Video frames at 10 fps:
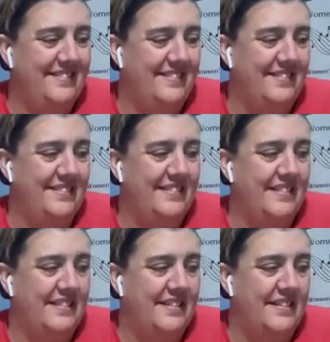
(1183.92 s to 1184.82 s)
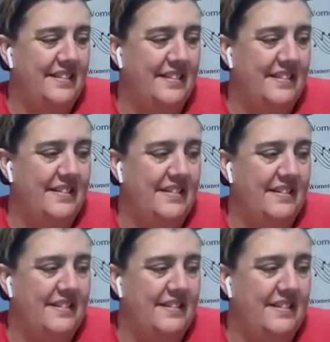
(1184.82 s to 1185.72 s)

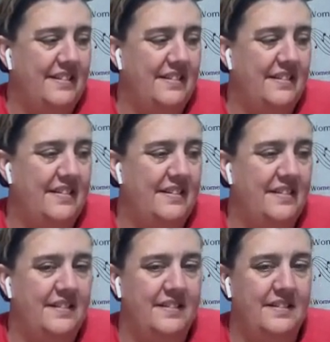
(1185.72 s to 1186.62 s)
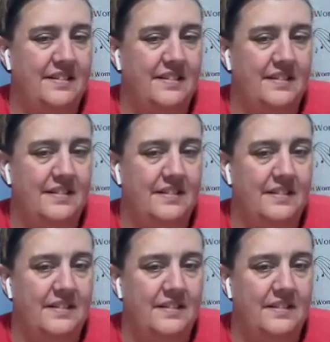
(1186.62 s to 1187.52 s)

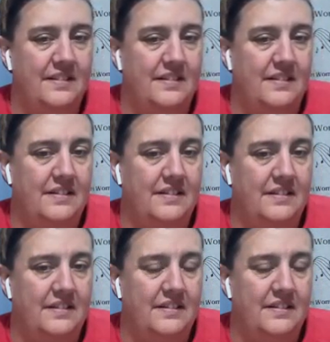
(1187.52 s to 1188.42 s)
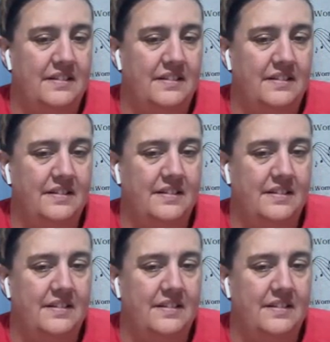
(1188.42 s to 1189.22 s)
This person isn't speaking.